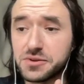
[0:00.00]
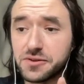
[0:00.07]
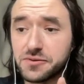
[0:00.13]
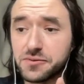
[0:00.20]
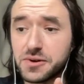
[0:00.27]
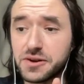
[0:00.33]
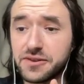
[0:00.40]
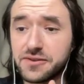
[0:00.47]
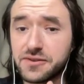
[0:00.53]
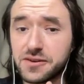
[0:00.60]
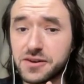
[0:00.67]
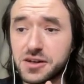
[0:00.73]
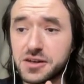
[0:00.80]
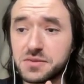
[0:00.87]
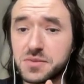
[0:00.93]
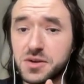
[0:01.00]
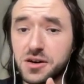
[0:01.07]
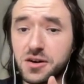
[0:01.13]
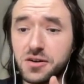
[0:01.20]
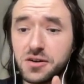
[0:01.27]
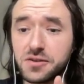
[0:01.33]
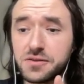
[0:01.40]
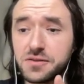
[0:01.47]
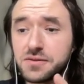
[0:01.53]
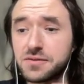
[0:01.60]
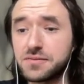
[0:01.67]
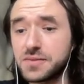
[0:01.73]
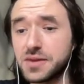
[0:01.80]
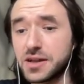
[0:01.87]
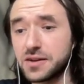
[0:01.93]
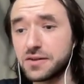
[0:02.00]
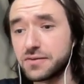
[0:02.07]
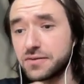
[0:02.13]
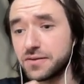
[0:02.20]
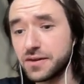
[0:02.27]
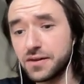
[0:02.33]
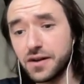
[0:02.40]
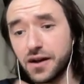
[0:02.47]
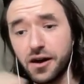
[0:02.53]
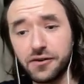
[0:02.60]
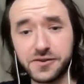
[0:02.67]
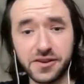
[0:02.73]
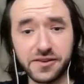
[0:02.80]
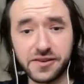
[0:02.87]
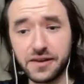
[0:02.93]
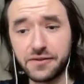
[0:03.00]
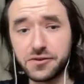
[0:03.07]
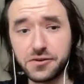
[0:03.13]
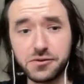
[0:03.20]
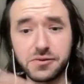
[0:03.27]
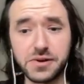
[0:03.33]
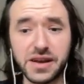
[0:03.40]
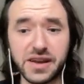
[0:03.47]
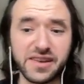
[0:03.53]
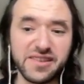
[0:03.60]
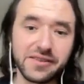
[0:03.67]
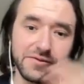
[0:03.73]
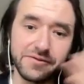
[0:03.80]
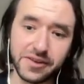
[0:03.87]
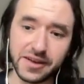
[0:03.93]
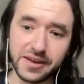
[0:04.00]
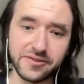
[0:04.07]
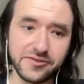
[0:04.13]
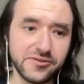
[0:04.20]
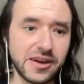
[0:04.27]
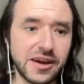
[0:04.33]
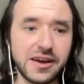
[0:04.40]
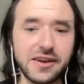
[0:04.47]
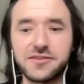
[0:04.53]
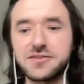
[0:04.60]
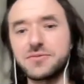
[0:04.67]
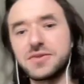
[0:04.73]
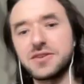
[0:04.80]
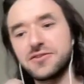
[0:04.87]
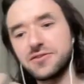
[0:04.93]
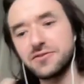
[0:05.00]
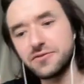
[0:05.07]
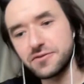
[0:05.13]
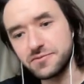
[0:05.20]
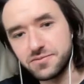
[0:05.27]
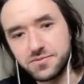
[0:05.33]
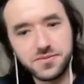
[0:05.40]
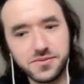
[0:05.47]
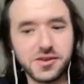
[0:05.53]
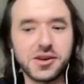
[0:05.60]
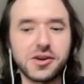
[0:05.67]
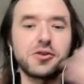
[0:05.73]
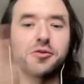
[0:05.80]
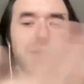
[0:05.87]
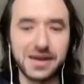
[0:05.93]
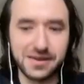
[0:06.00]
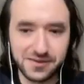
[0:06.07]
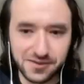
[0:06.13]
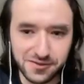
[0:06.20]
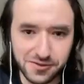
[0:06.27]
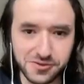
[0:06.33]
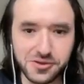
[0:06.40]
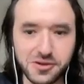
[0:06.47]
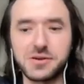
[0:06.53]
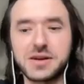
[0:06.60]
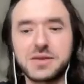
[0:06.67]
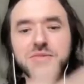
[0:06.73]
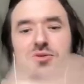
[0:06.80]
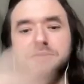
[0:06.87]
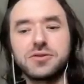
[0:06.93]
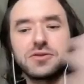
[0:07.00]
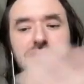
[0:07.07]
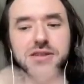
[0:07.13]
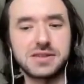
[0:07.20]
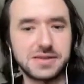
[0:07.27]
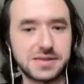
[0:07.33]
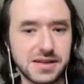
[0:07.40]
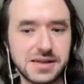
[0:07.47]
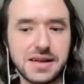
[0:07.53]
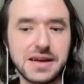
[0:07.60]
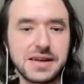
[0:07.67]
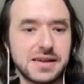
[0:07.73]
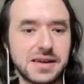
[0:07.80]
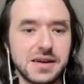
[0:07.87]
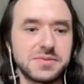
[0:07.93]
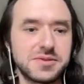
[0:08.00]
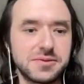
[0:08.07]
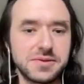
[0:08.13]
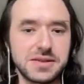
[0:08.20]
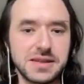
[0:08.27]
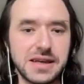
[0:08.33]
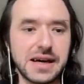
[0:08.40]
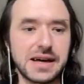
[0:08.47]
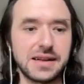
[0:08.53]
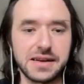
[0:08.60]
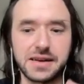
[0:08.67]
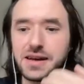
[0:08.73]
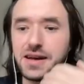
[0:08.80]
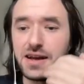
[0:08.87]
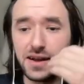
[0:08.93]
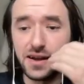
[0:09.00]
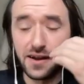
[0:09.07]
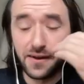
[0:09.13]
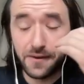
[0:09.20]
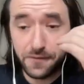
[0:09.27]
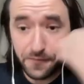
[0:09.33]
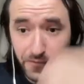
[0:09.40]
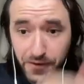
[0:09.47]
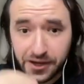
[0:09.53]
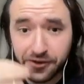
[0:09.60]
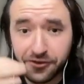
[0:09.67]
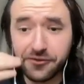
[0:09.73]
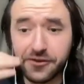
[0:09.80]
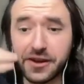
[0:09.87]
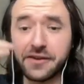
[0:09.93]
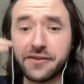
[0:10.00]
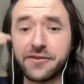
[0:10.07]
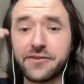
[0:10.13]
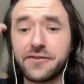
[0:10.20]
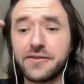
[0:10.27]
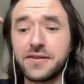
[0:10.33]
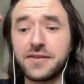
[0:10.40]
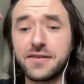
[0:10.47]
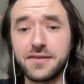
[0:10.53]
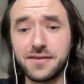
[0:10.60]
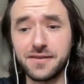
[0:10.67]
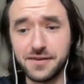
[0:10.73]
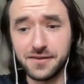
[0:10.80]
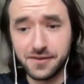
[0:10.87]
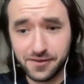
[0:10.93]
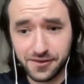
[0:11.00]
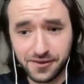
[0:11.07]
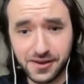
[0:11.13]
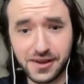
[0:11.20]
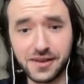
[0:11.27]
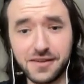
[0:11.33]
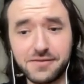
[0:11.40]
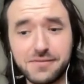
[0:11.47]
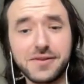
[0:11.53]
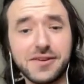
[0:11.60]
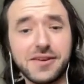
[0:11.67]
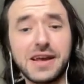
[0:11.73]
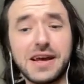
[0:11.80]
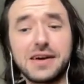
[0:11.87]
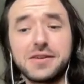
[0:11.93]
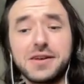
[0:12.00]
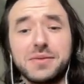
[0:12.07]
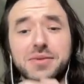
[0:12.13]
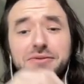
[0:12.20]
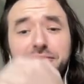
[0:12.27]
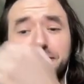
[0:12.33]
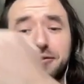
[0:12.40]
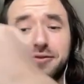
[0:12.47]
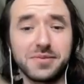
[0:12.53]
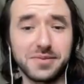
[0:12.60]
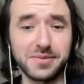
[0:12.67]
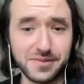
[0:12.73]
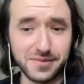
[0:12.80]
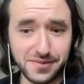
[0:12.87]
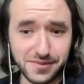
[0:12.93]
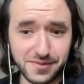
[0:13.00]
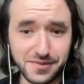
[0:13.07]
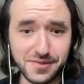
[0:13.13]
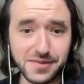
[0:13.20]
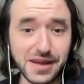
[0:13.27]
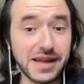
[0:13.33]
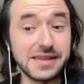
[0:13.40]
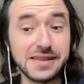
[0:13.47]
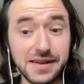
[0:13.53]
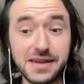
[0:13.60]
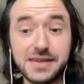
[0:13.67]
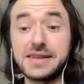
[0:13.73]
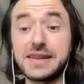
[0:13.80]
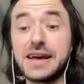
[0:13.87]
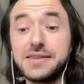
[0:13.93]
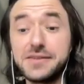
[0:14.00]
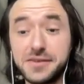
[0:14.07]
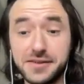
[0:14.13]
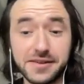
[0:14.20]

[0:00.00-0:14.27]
waste time on after several weeks something has changed and we need to go back to the drawing board and come to it again. Like, finish things, see how they perform, and then you can